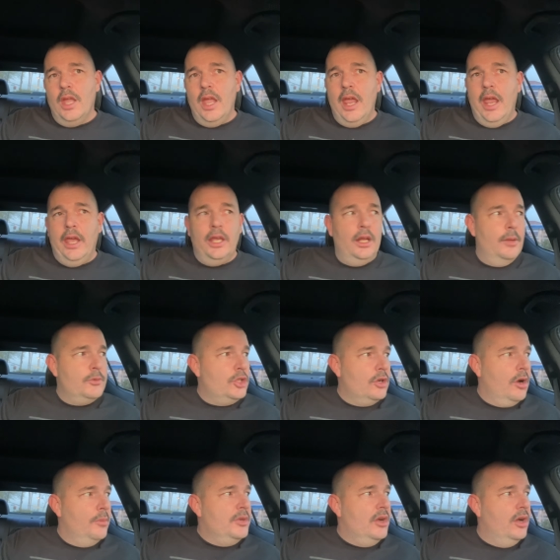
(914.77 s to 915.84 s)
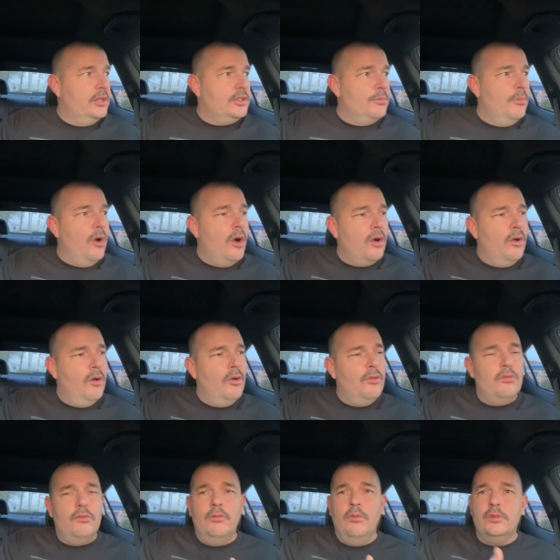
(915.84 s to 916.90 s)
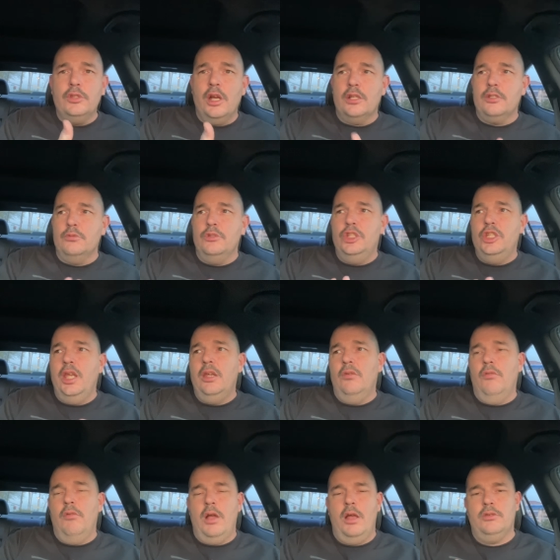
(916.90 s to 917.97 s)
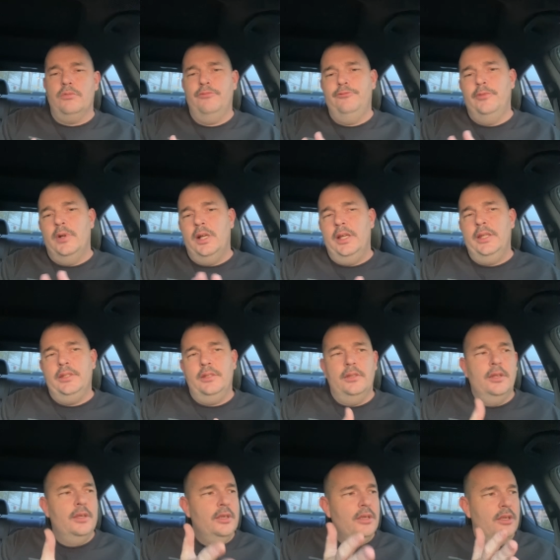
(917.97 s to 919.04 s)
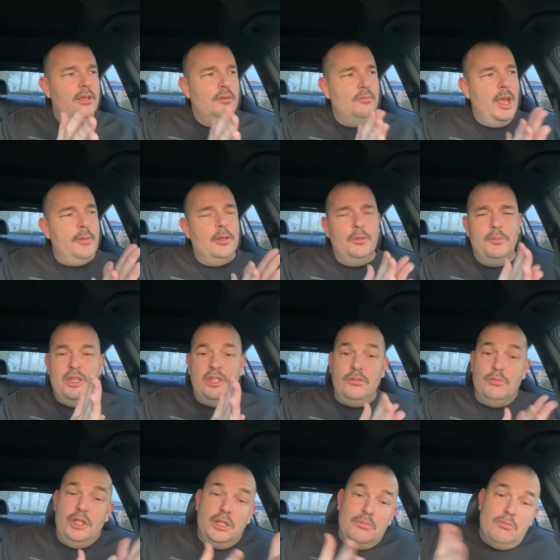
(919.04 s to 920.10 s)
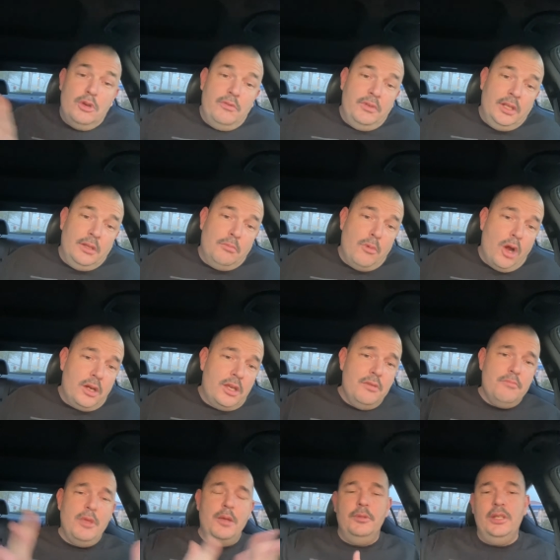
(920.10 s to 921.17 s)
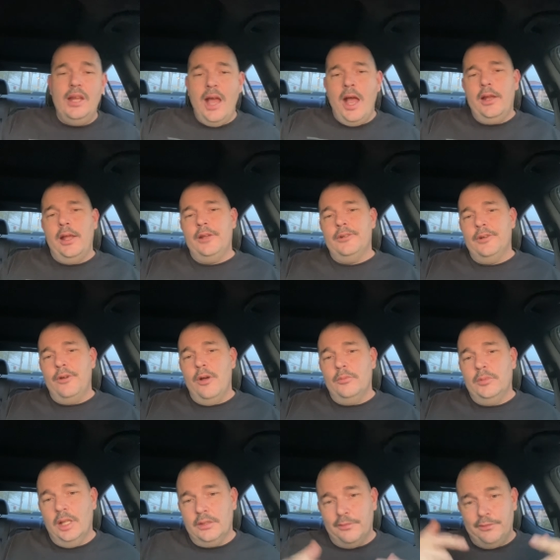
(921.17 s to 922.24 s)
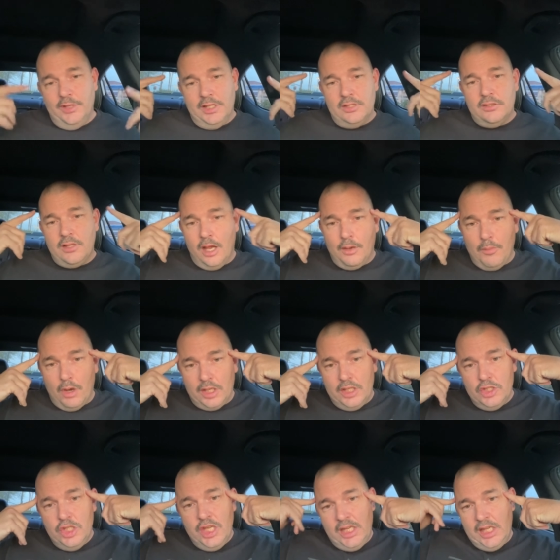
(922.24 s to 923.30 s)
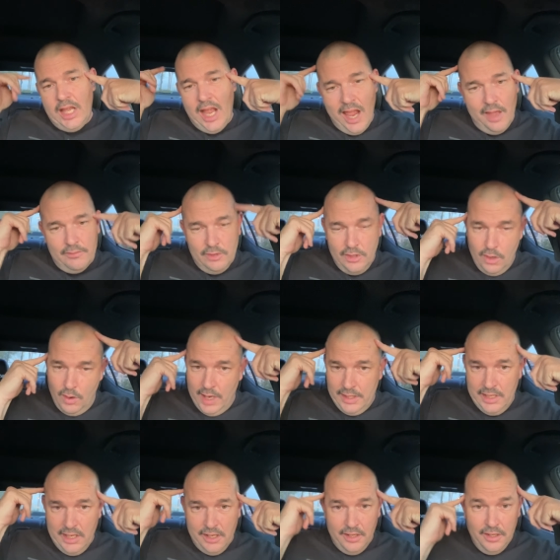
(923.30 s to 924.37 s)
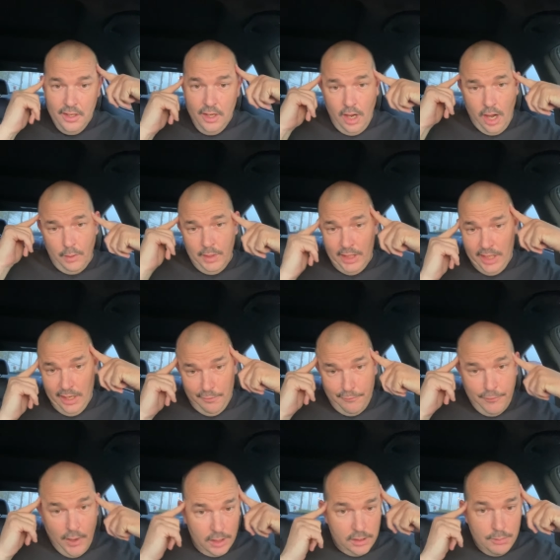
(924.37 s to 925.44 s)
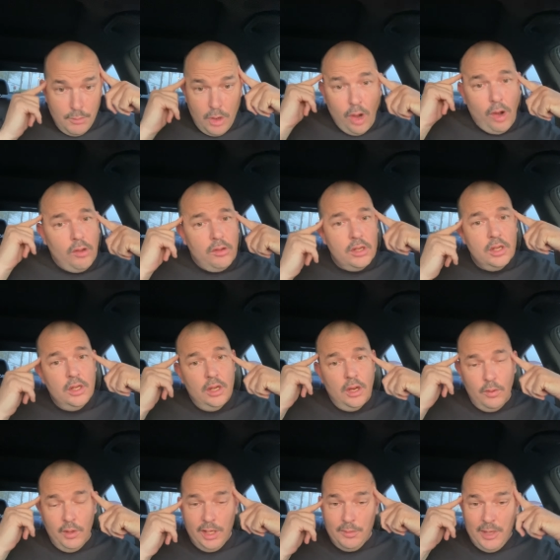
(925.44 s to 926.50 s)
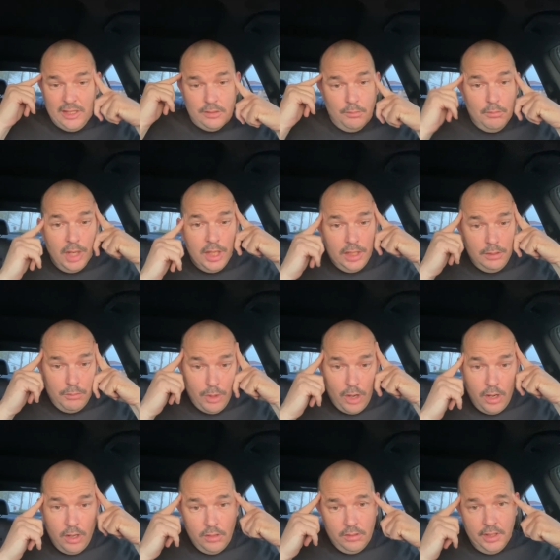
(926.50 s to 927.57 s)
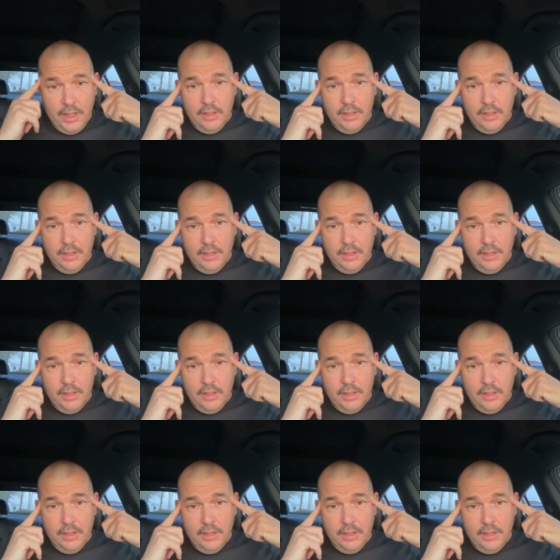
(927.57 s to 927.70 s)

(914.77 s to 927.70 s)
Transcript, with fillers: And I'm sure I'll be on tomorrow. We'll talk some shit. We'll have some fun. Maybe there'll be some shit moving in the market. Maybe not. I don't know. I'm not the fucking stock market genie. I have no idea. Are we going to get fucked tomorrow? We're going to make some money tomorrow?